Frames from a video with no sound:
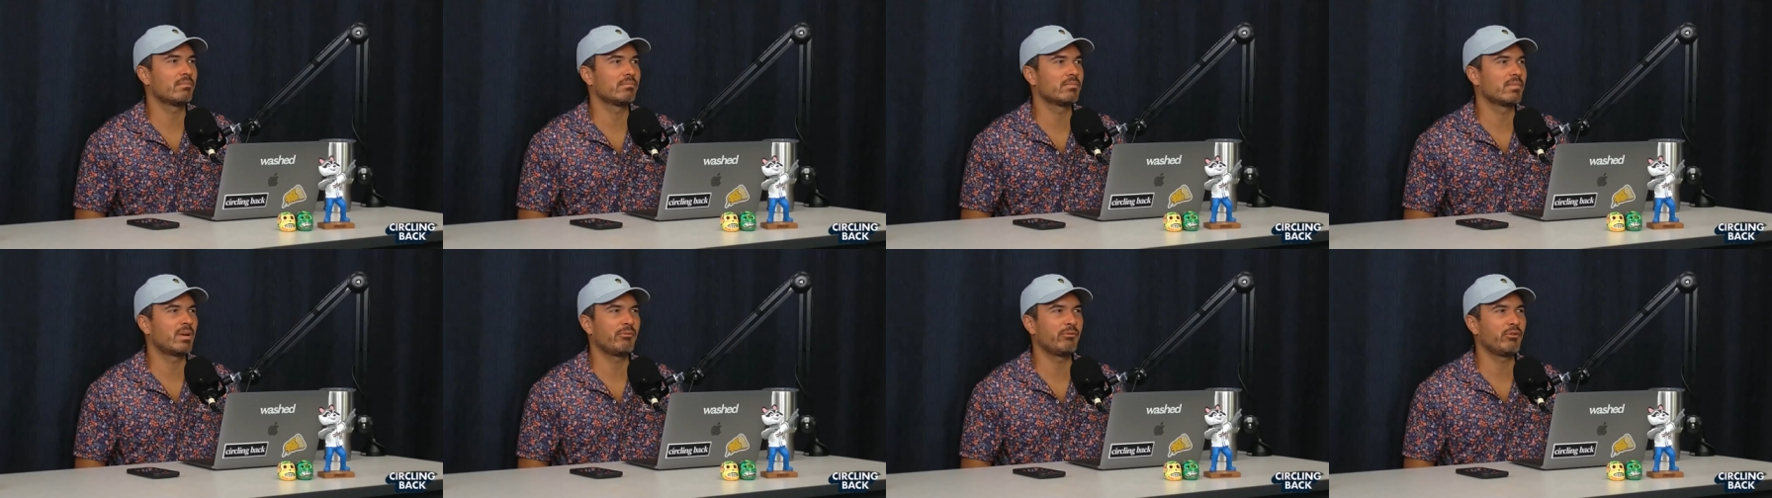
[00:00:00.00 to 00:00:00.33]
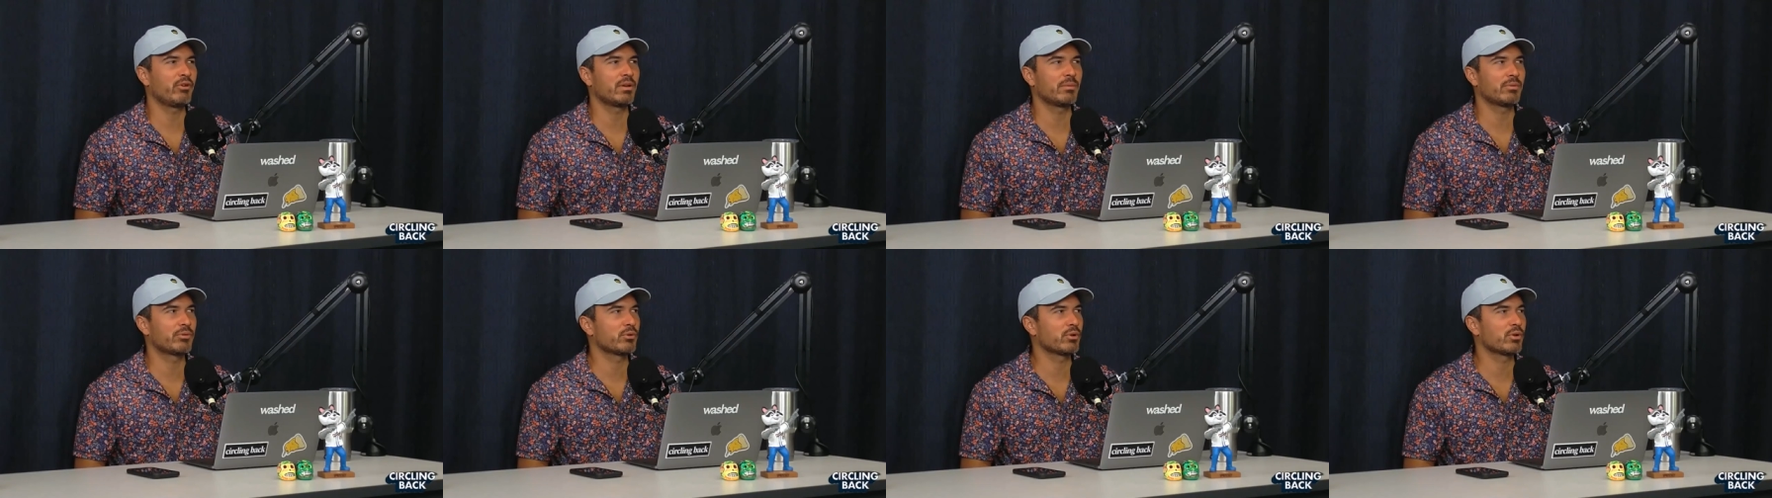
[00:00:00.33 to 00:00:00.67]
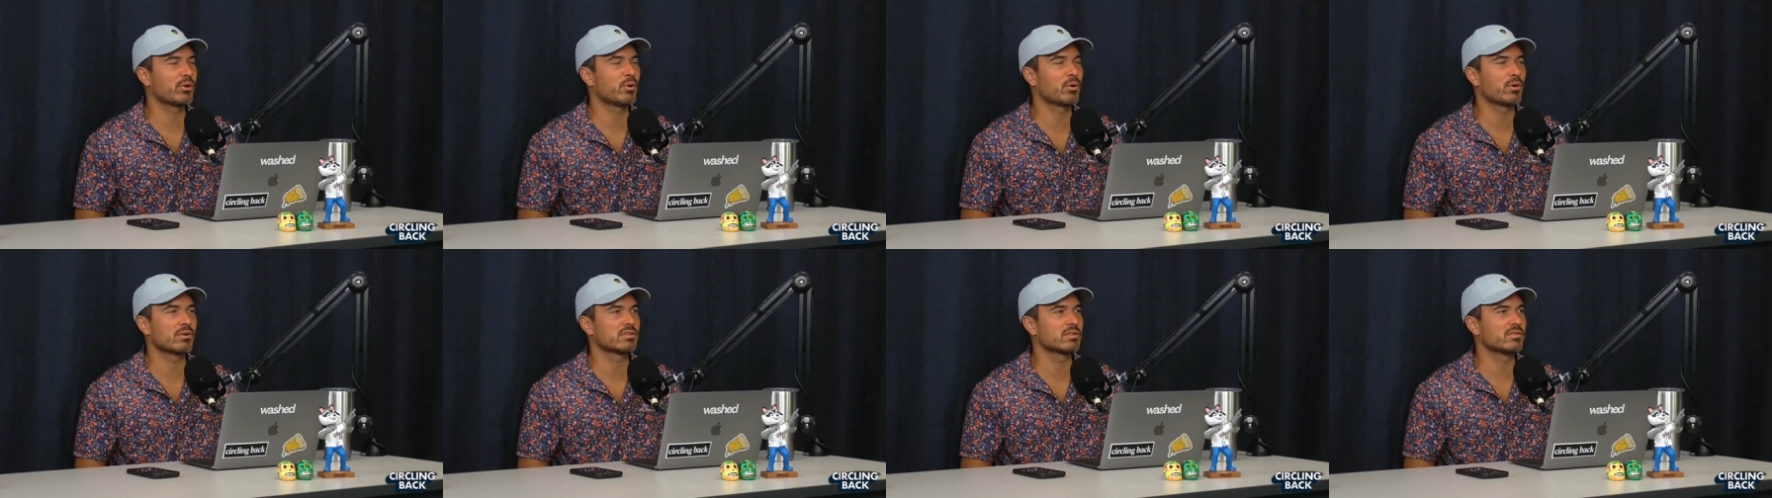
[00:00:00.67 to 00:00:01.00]
I'm filling up three
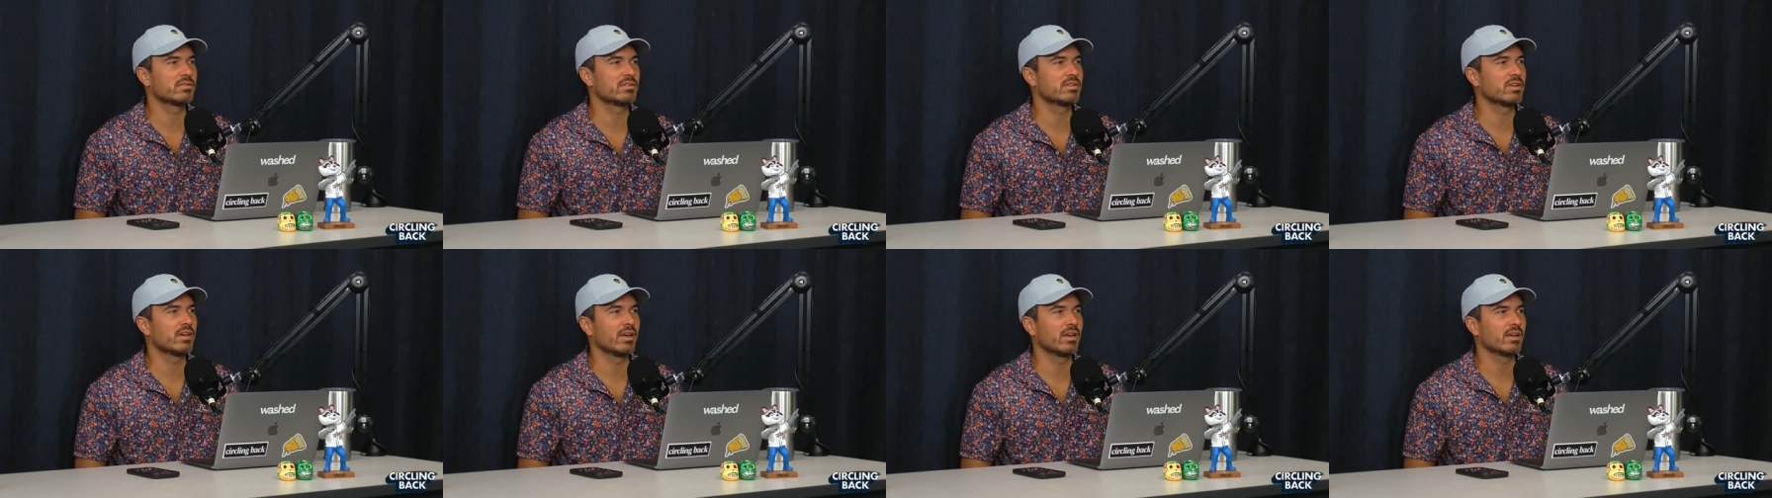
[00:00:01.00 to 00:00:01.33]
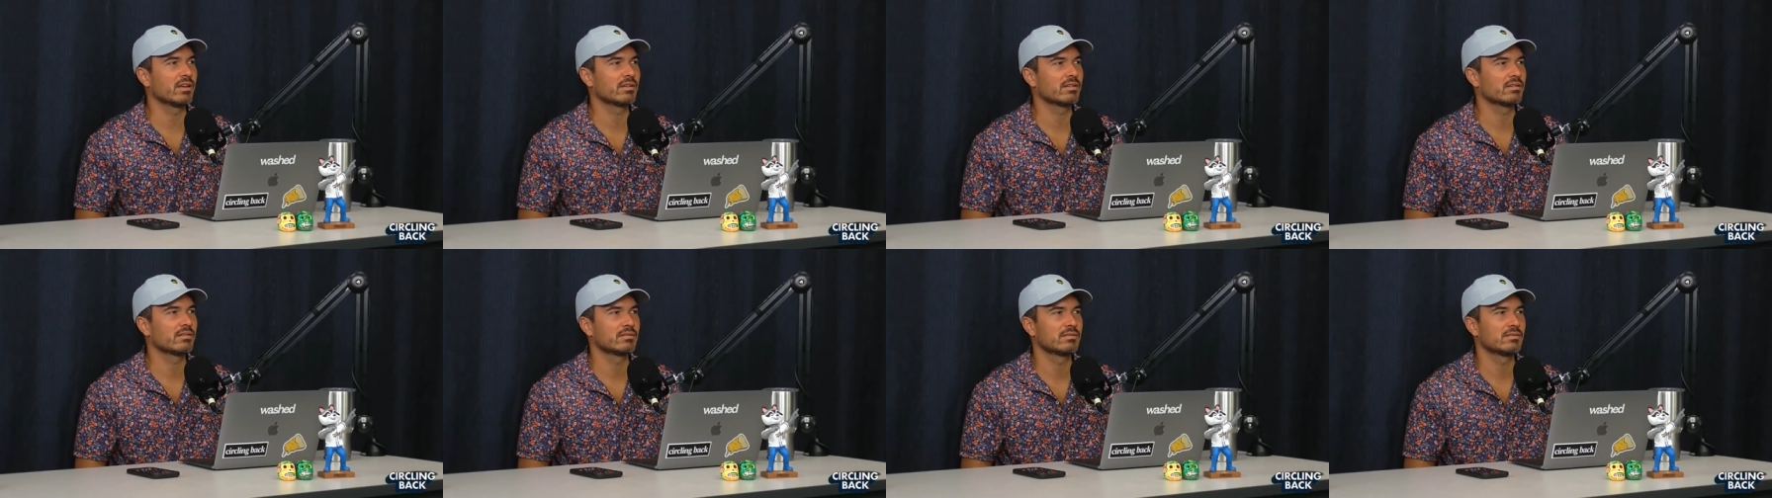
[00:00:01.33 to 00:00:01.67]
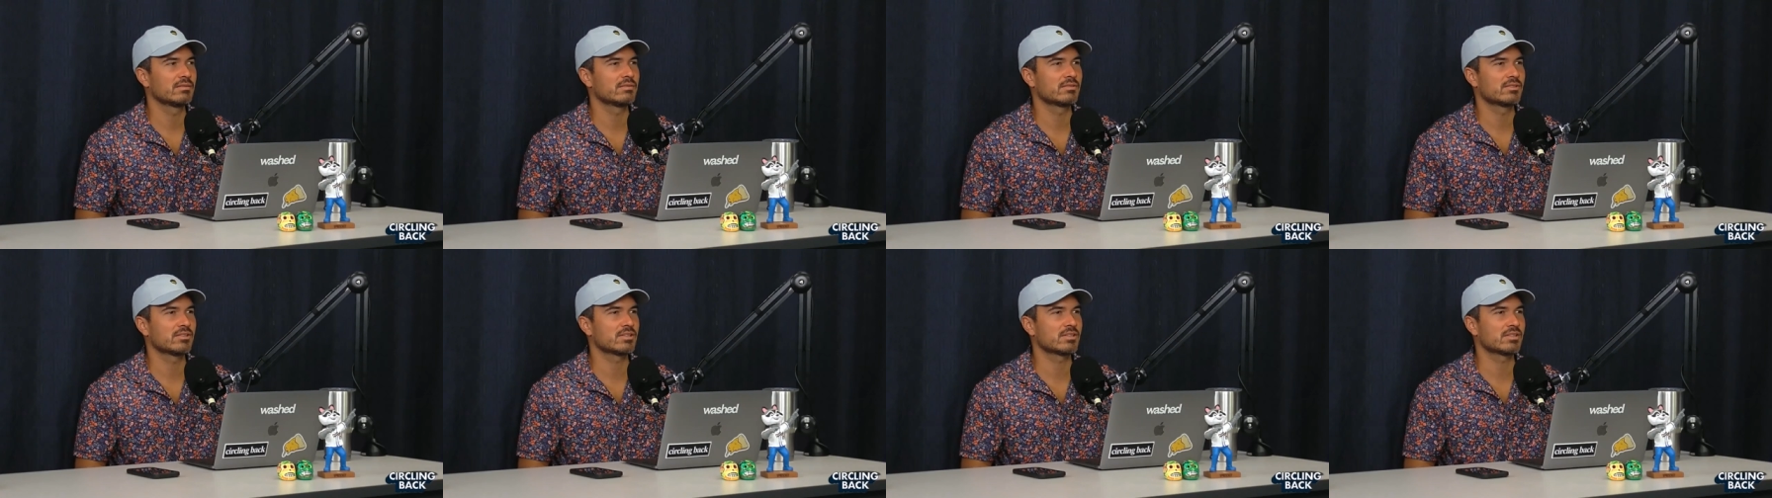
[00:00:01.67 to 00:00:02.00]
quarters of a tank
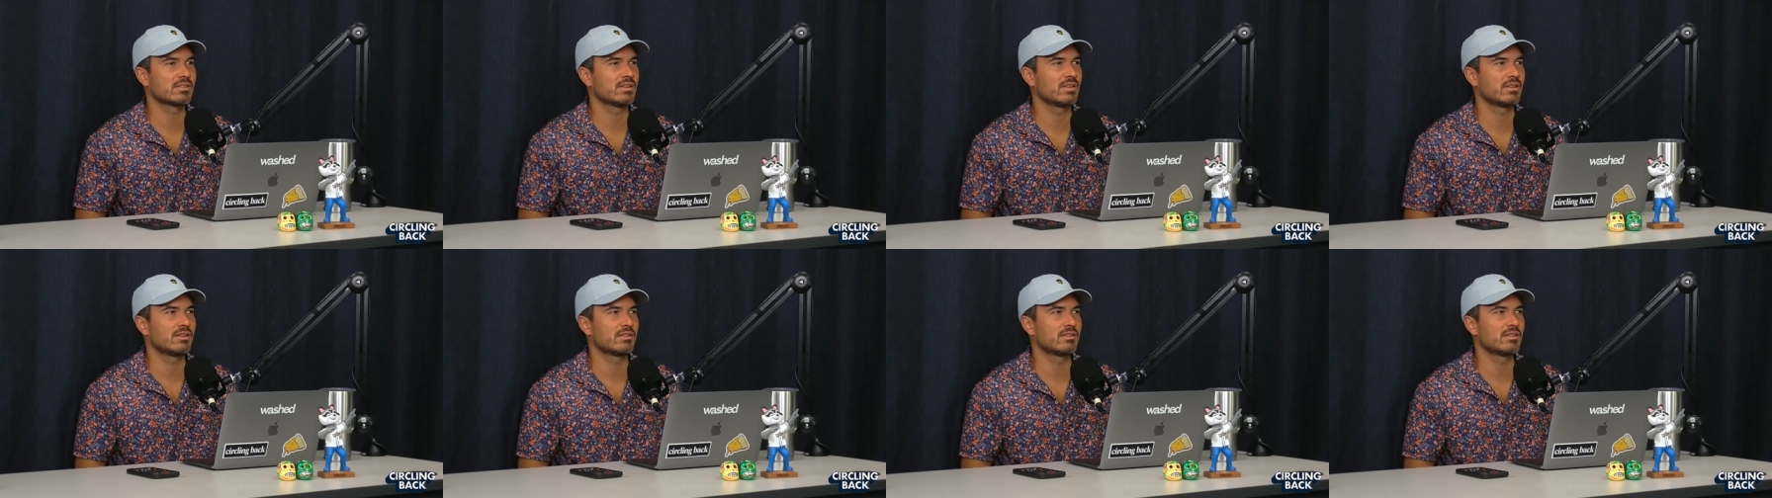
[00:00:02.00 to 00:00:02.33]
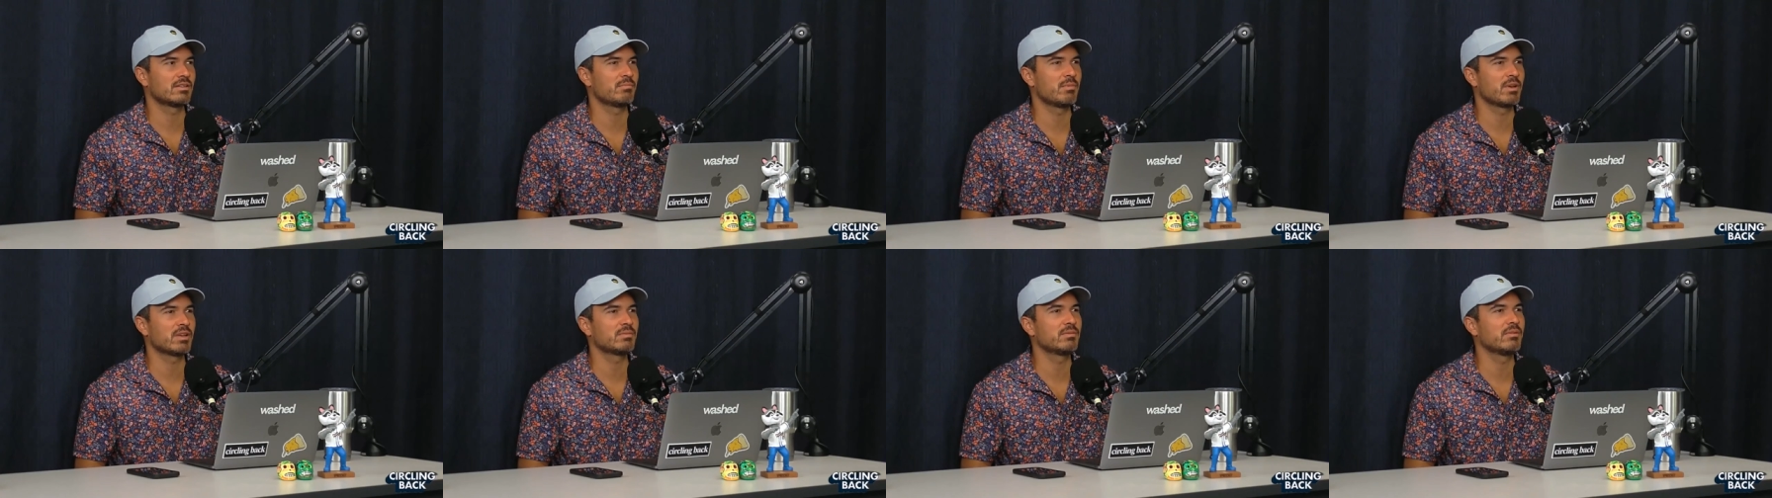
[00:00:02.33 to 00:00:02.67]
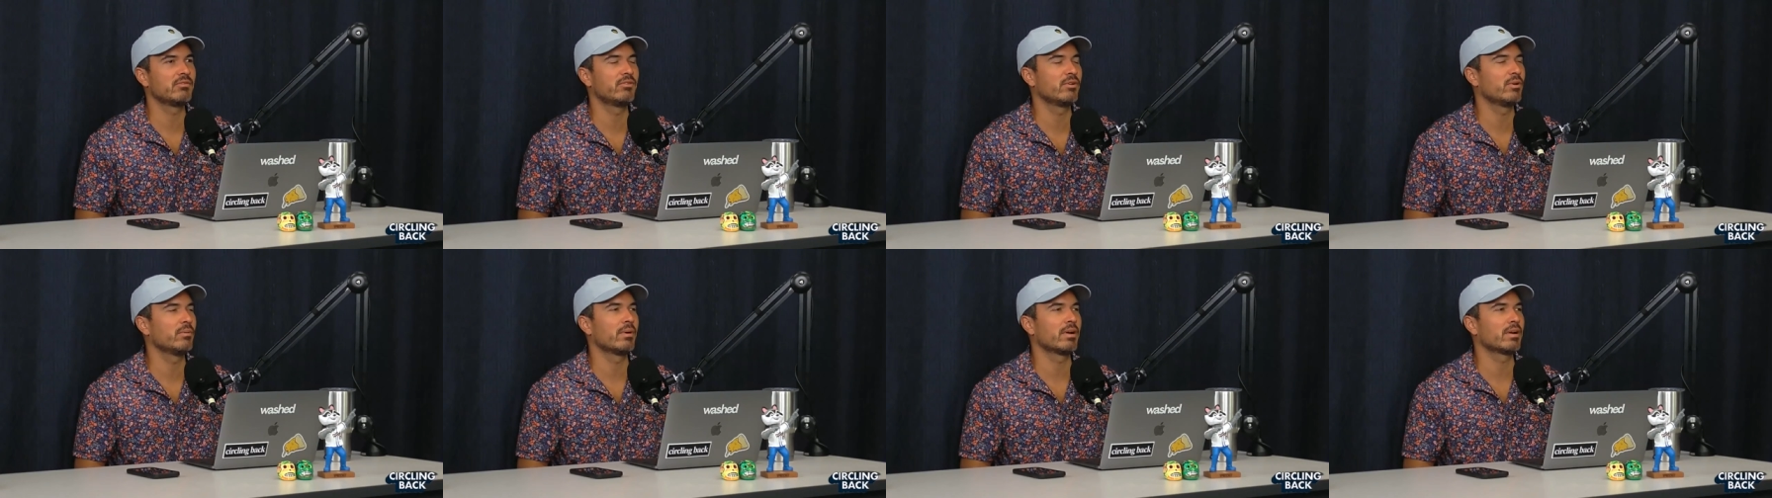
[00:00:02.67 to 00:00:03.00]
just because it, it makes me
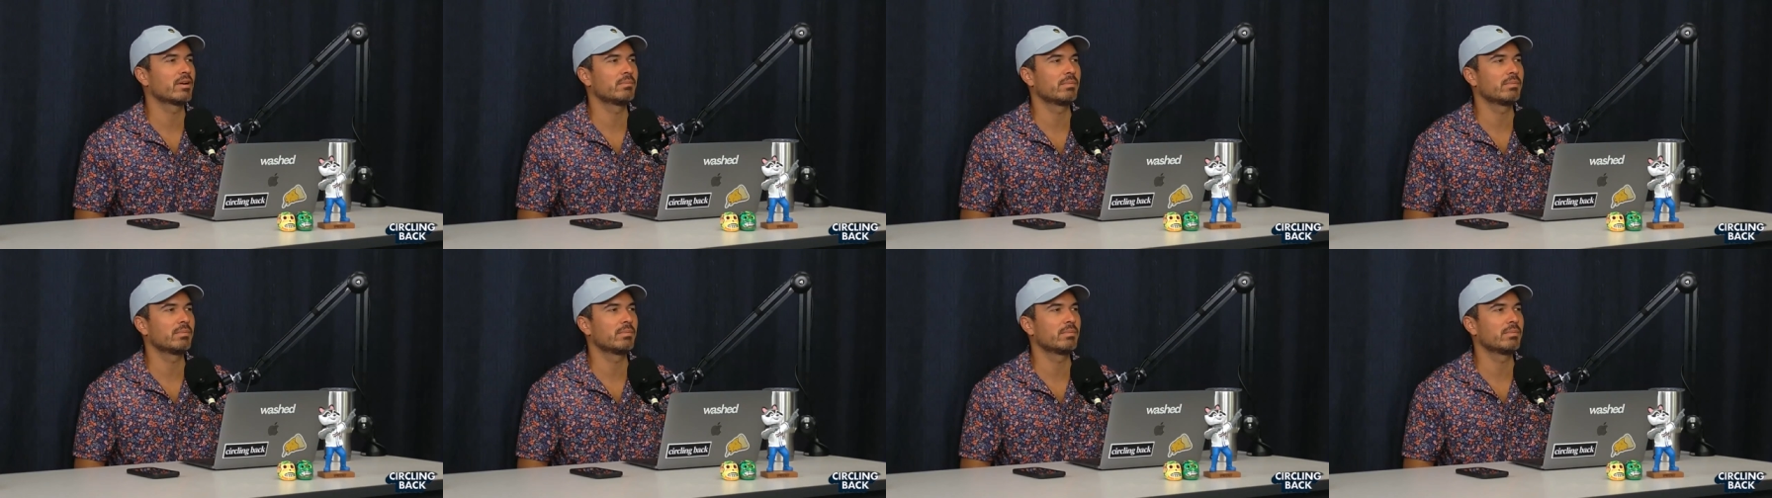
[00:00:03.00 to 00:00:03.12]
feel better.